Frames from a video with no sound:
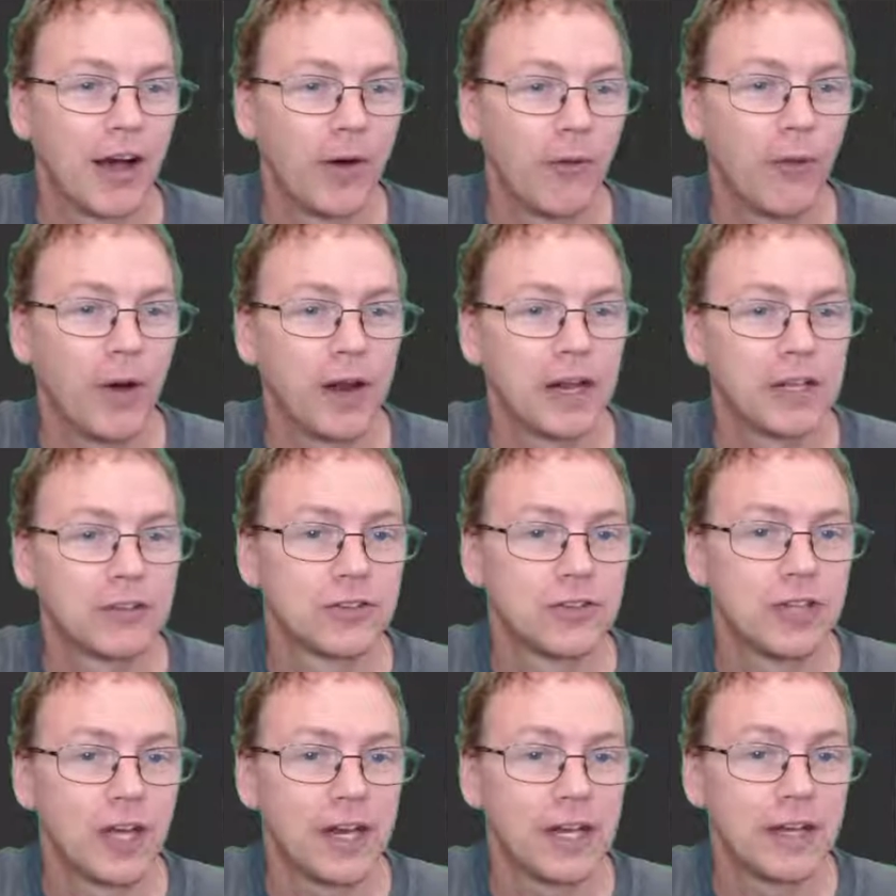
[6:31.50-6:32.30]
What it's
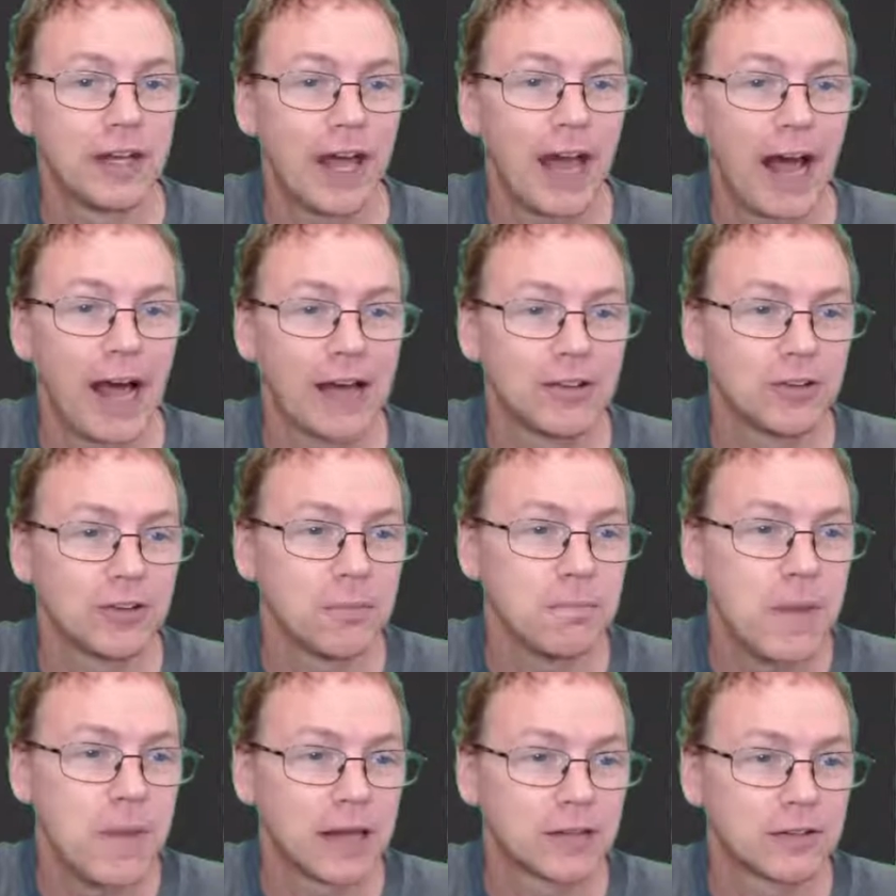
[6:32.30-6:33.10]
done, it hasn't
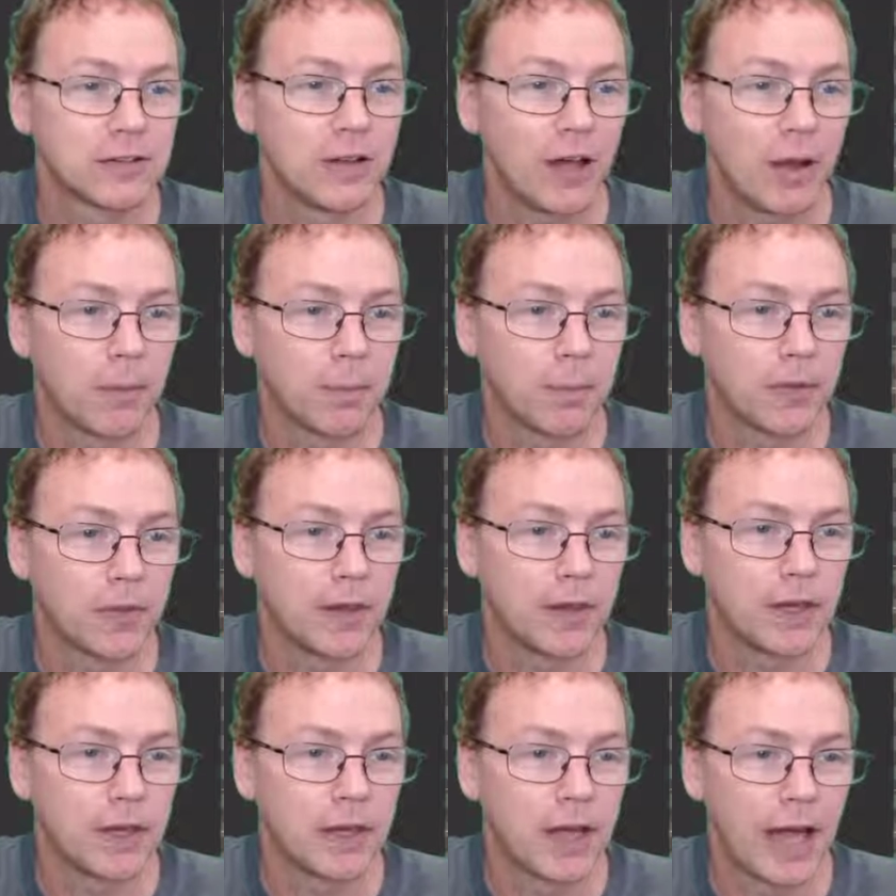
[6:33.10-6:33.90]
messed up
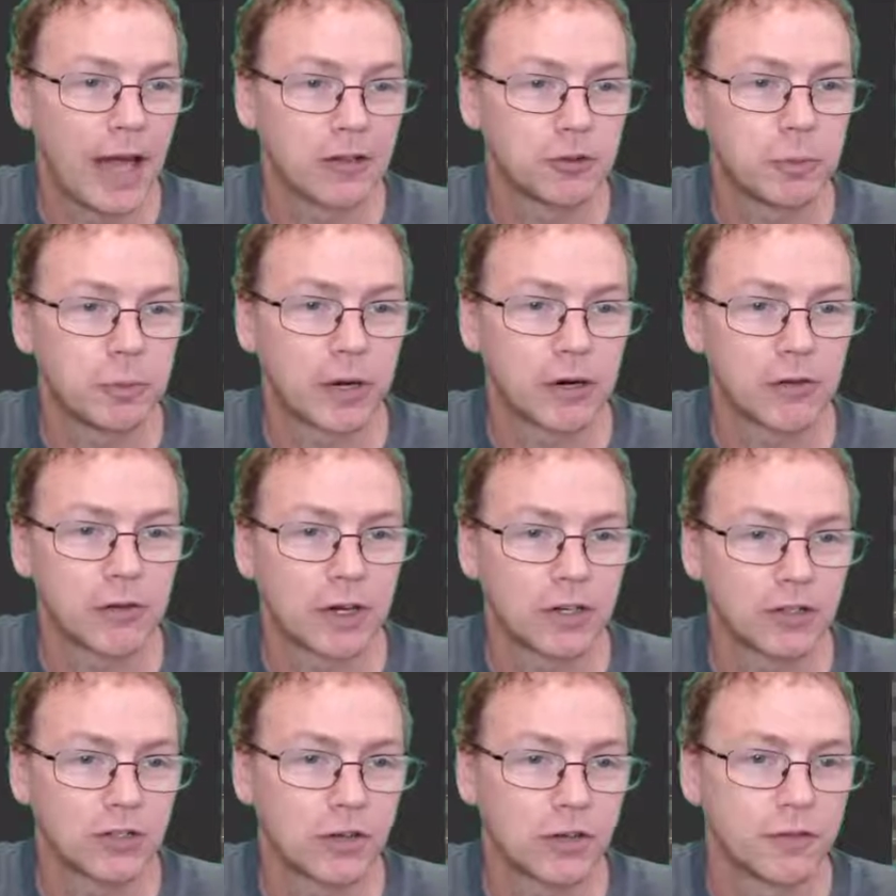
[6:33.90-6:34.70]
the aspect
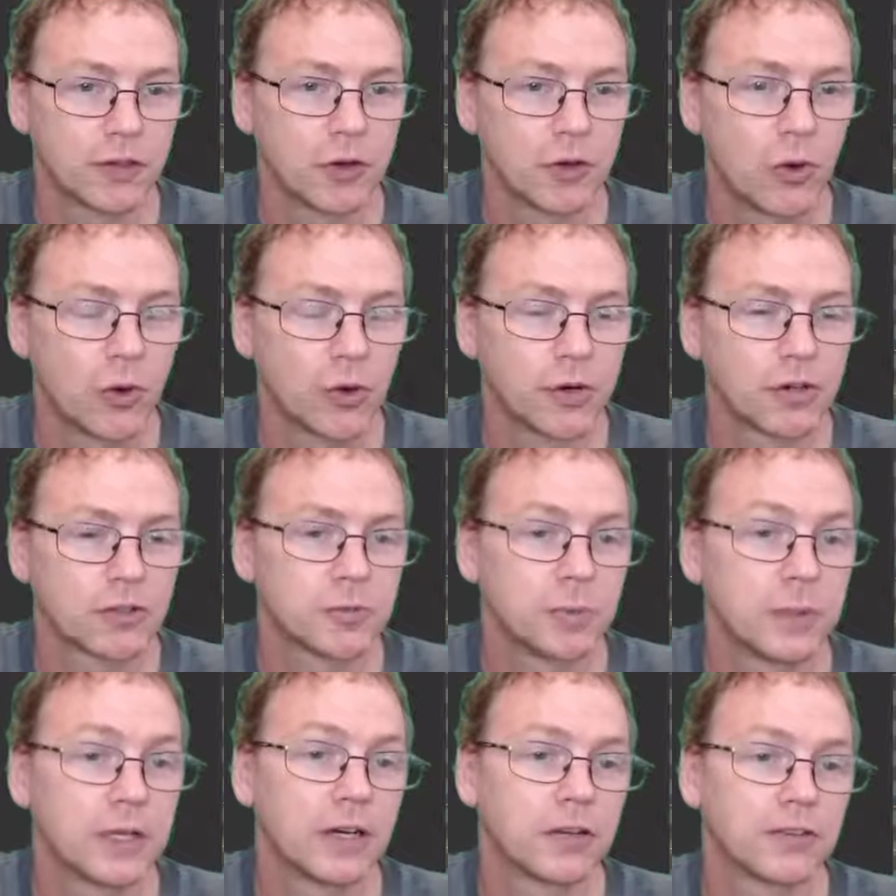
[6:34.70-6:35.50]
ratio of the corners
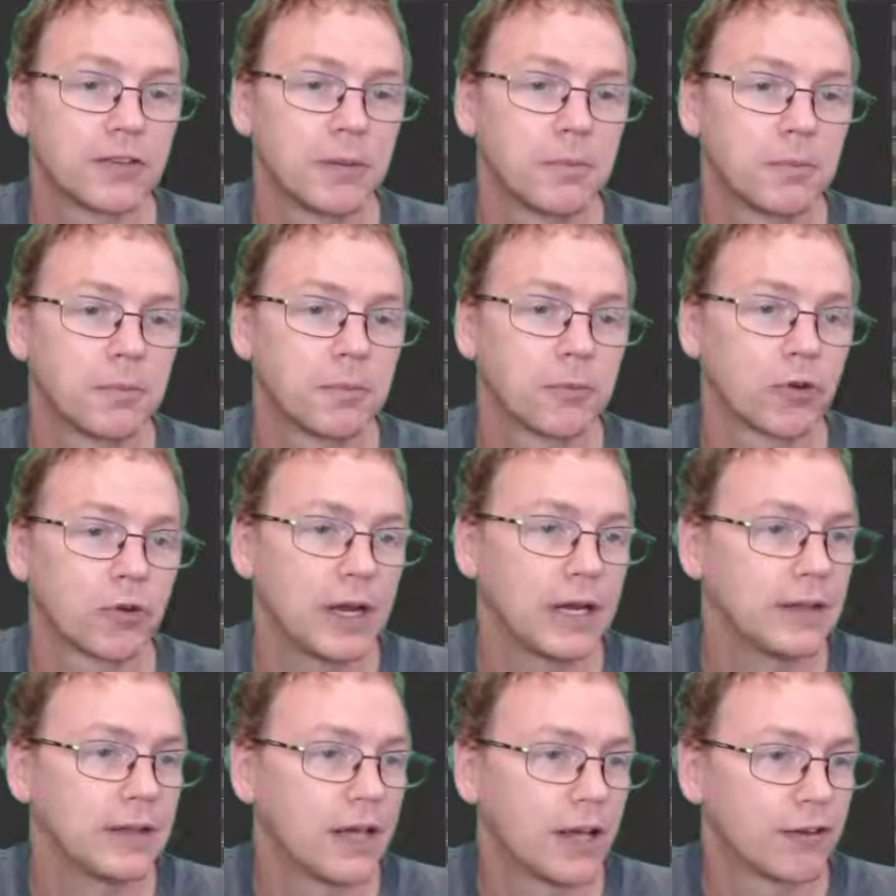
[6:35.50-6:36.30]
because I
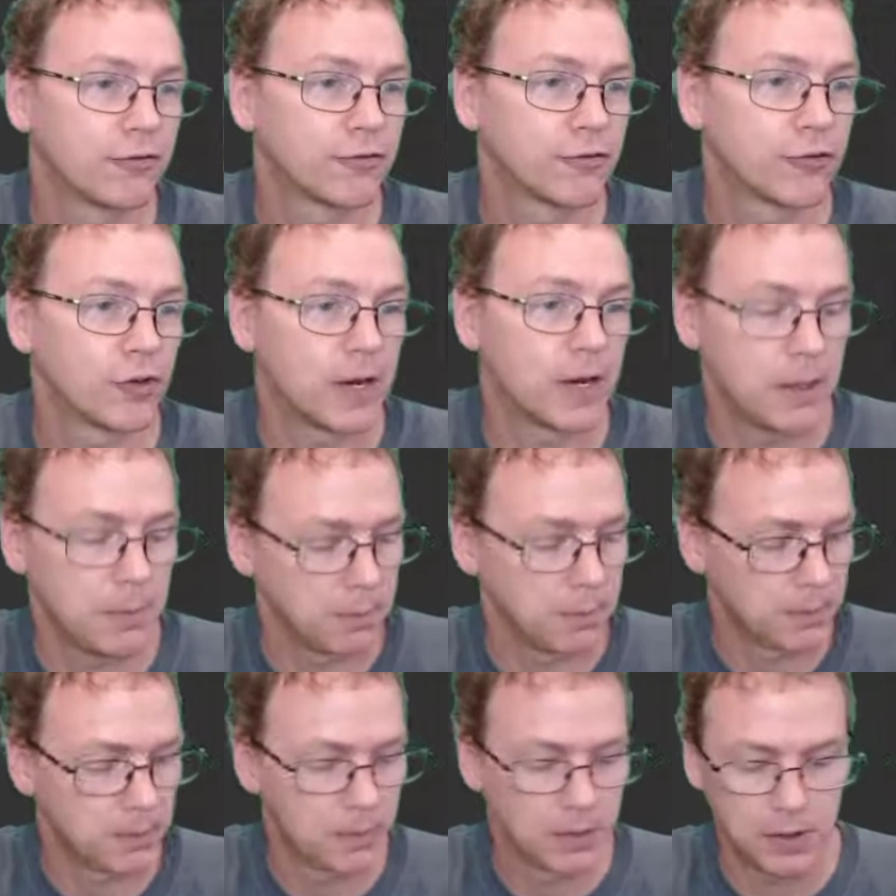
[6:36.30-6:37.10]
created that
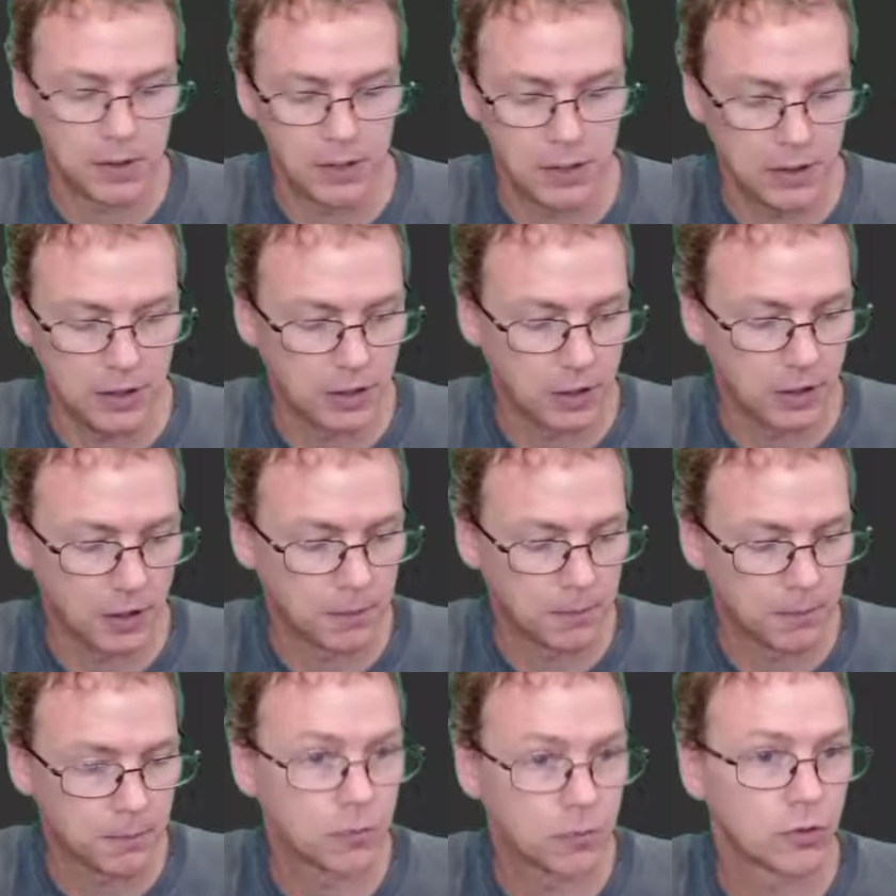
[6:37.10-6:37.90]
frame in there.
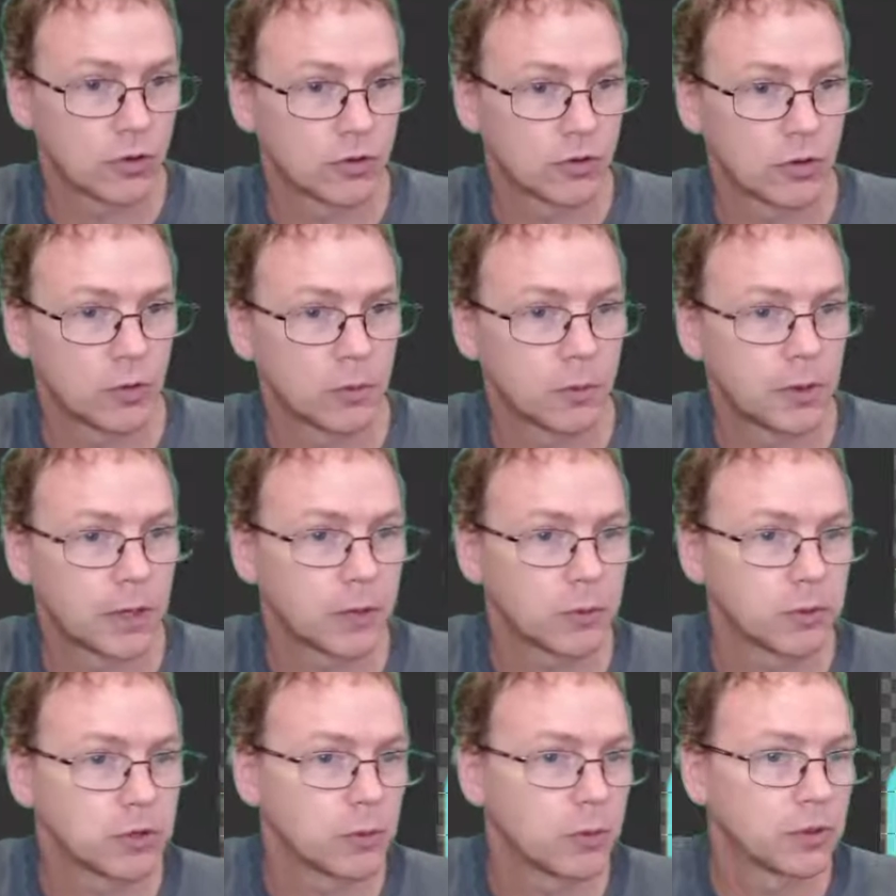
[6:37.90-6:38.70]
So let's go back
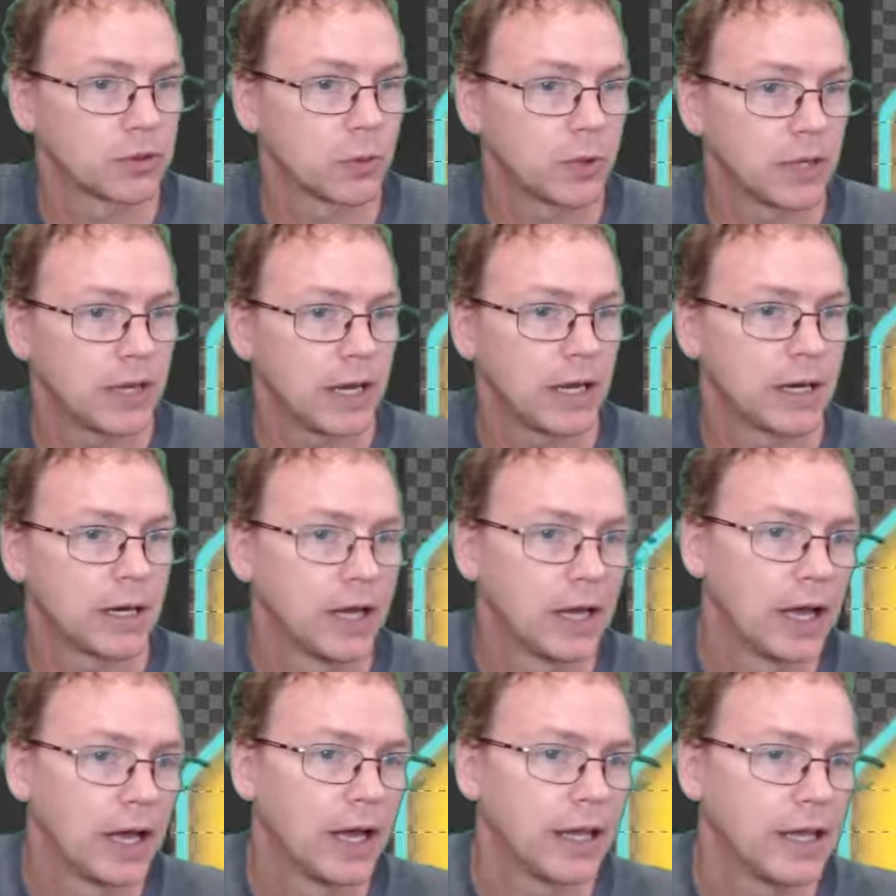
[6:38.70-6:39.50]
with the 128.
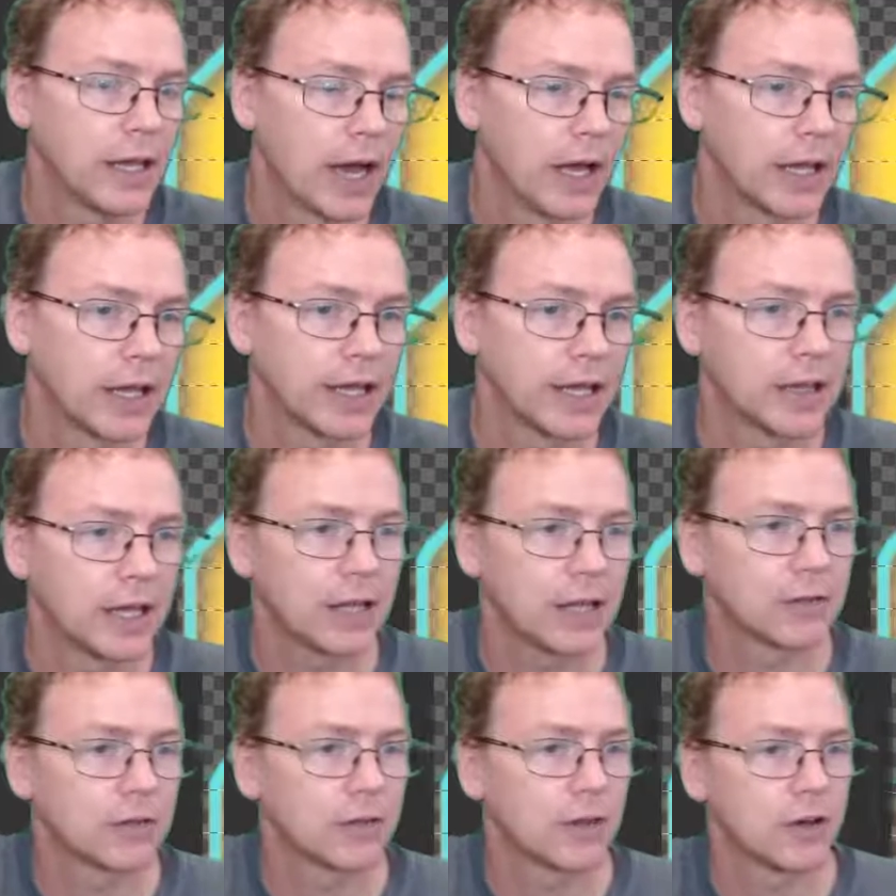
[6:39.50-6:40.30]
Yeah, I like
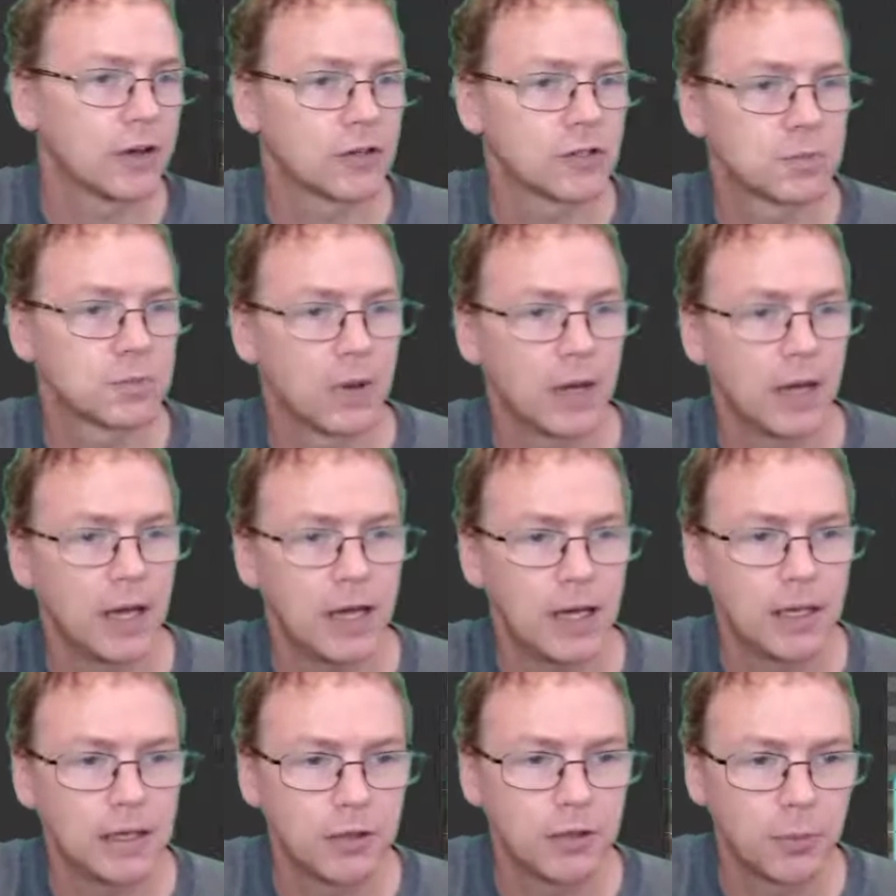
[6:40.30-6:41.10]
that. There's
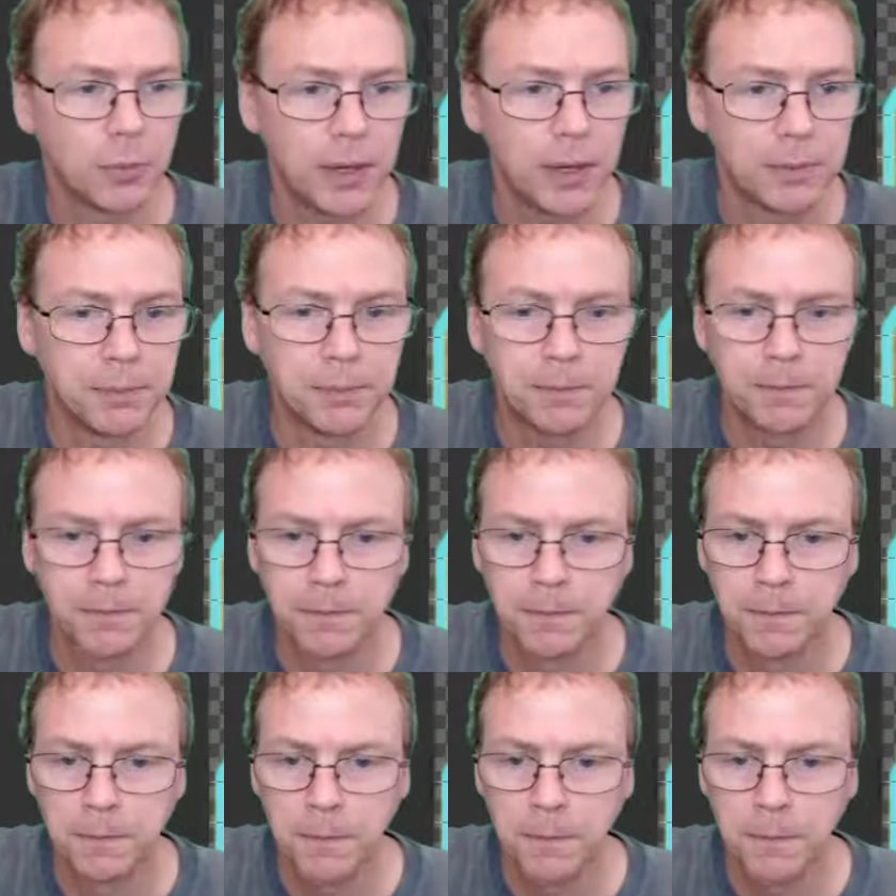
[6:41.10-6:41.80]
my little button.